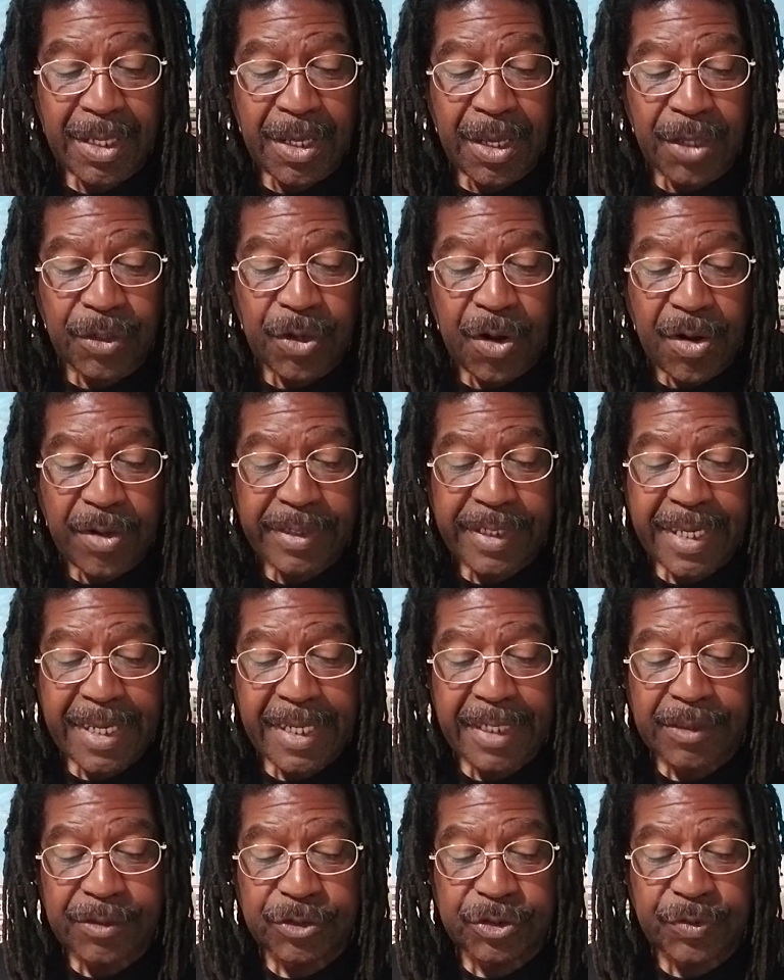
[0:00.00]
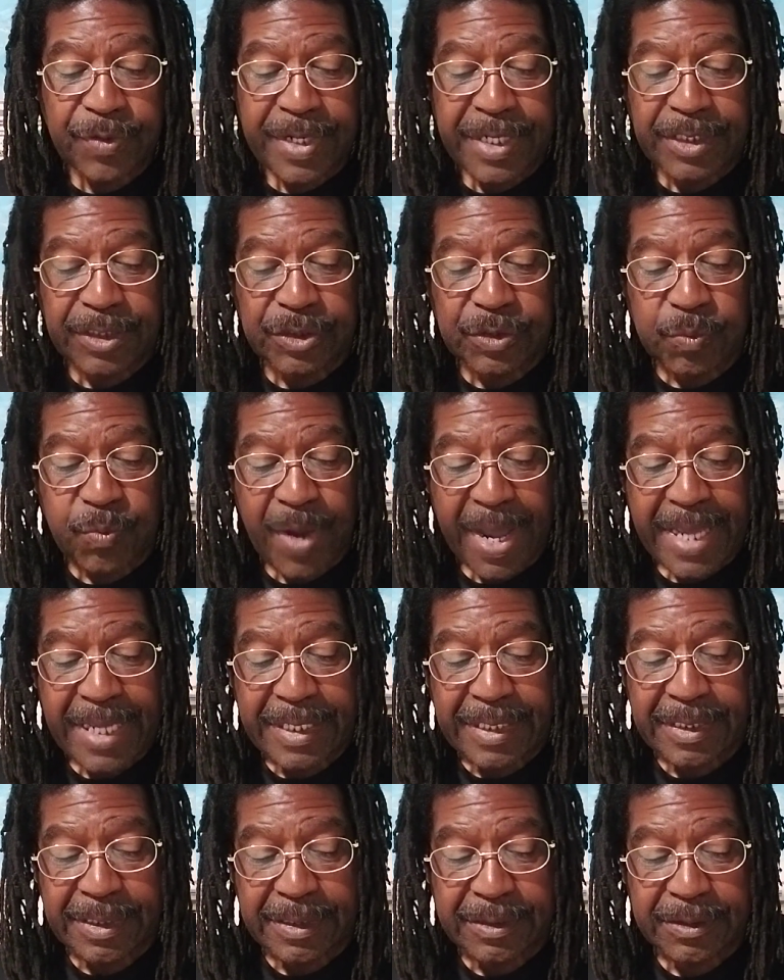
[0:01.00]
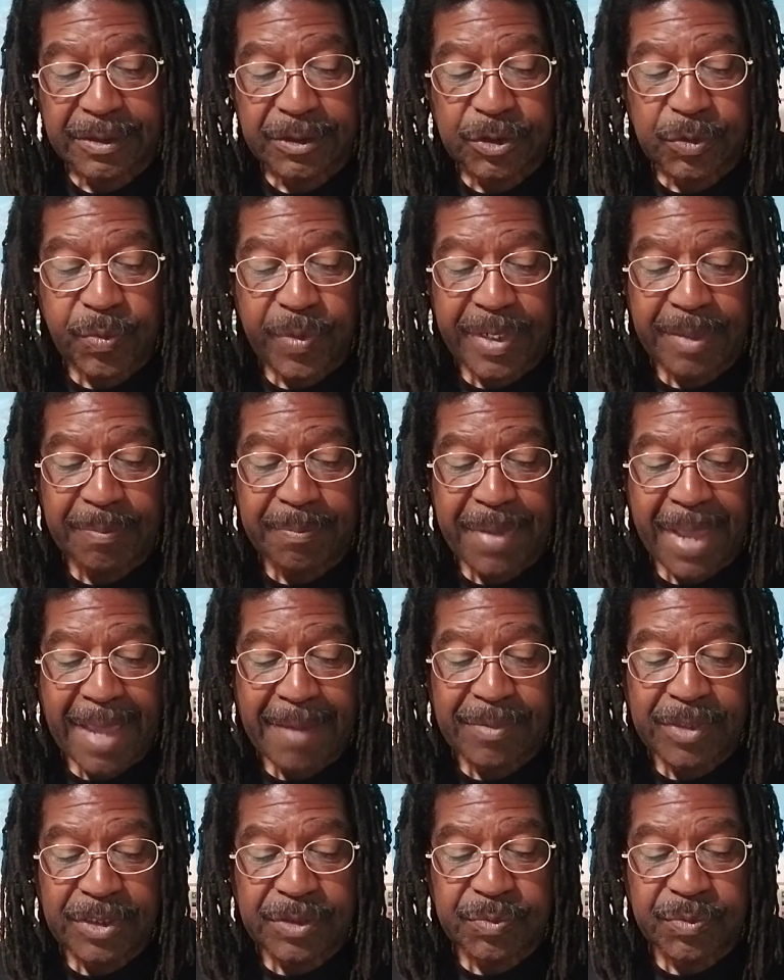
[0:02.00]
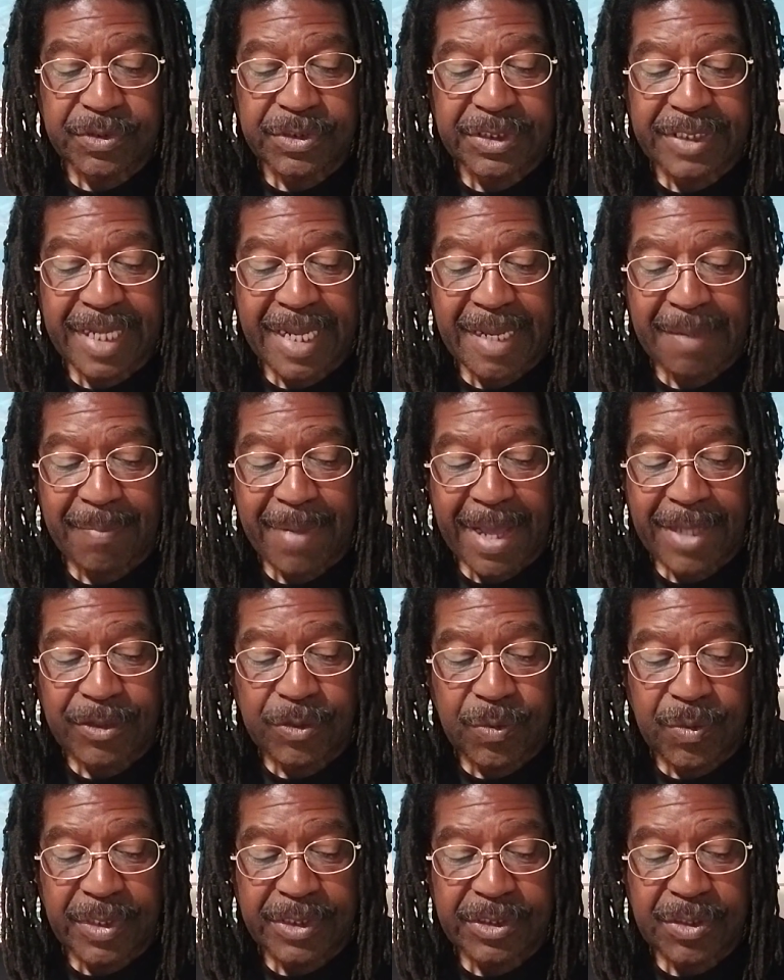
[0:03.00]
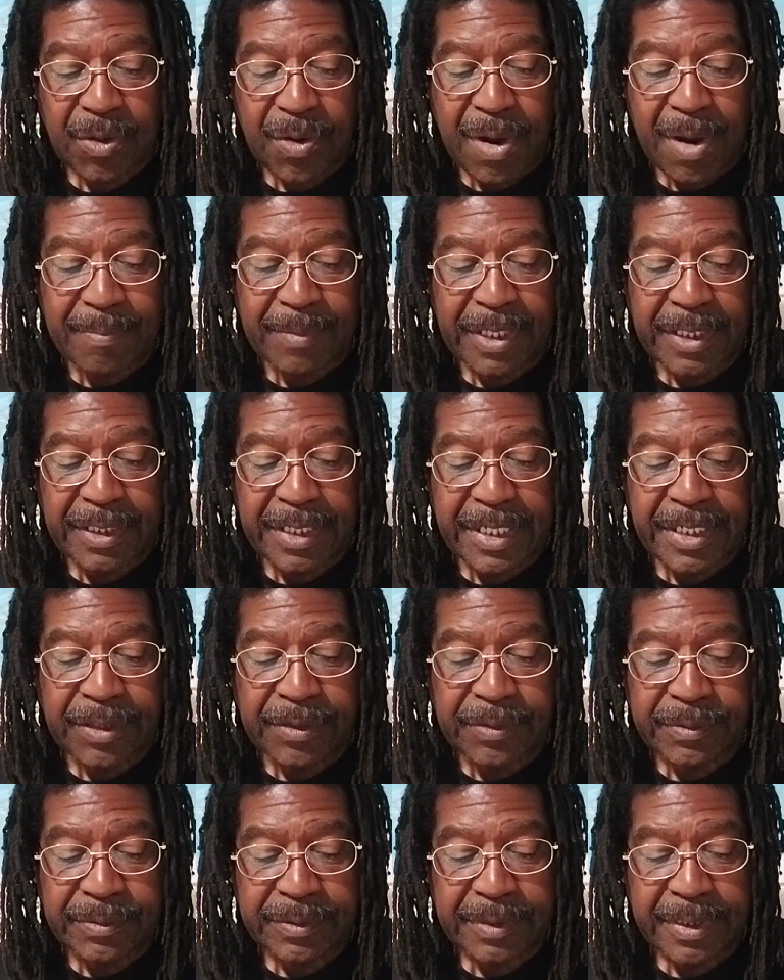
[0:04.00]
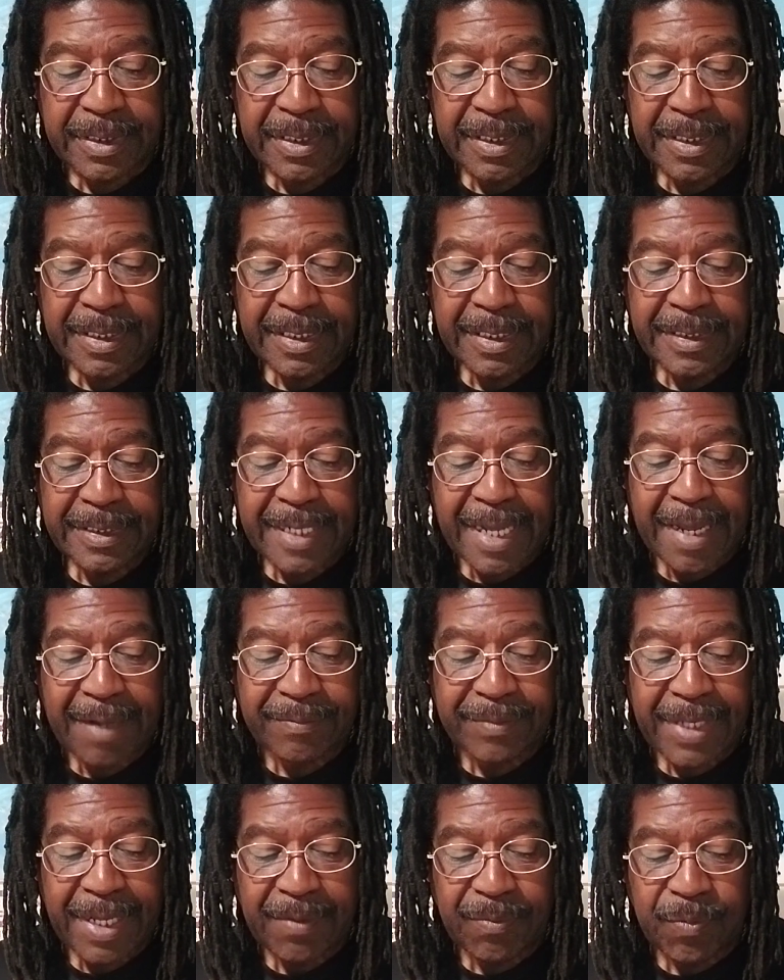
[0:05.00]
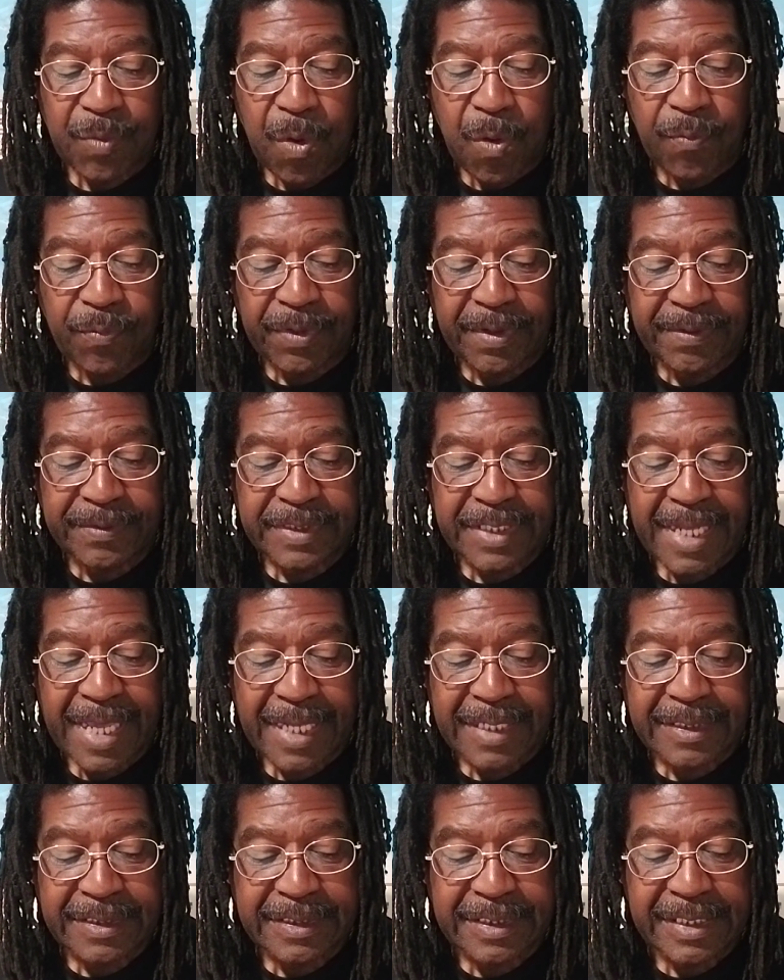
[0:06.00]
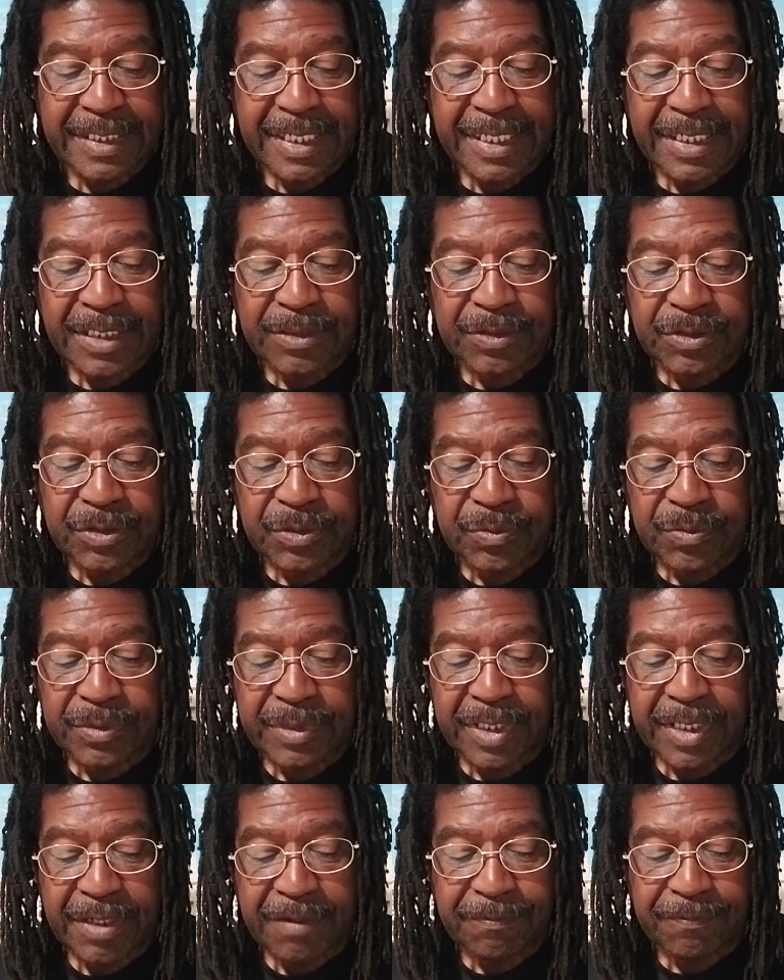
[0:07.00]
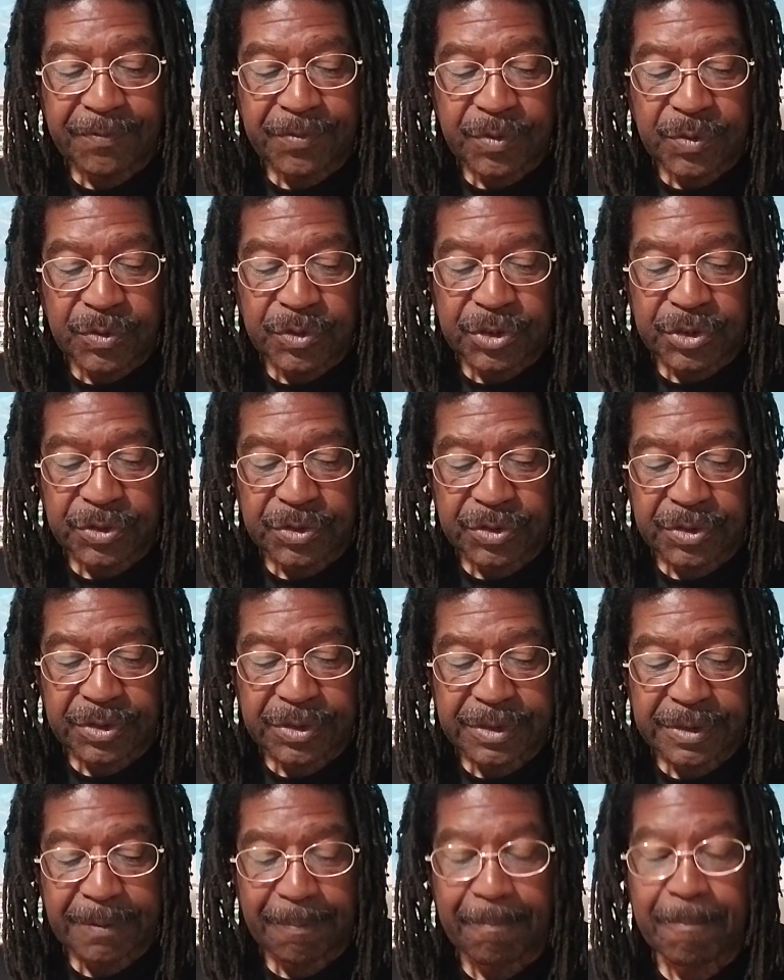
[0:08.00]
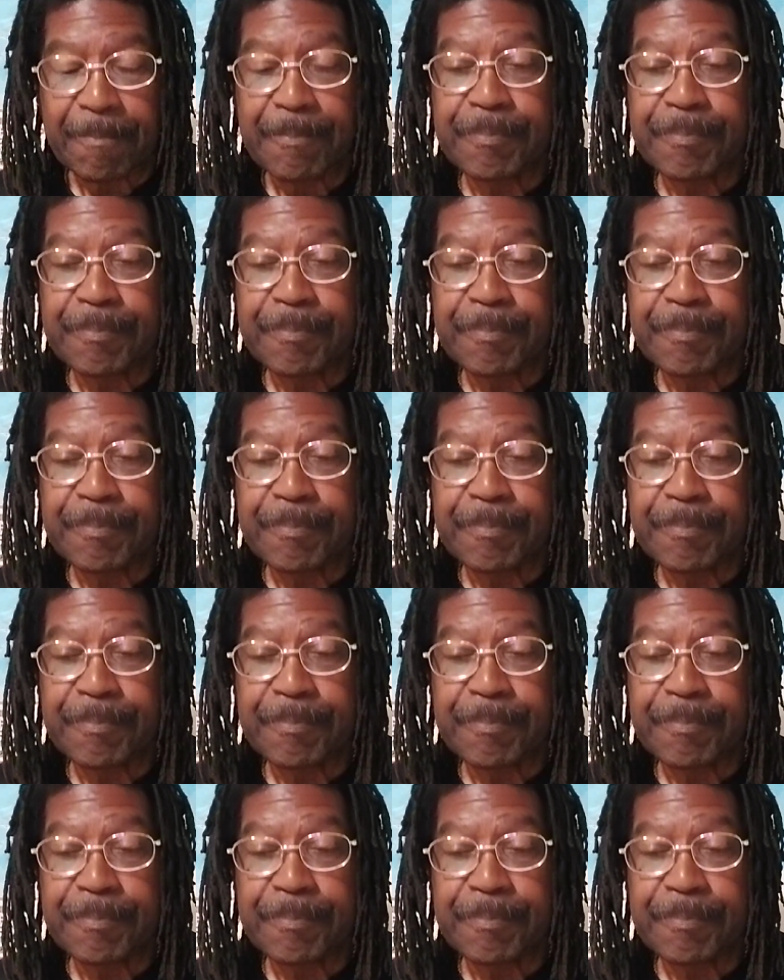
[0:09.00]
In Hurricane Katrina's wake, twin babies were saved by U.S. Army leader. Now they've woven his legacy into their futures.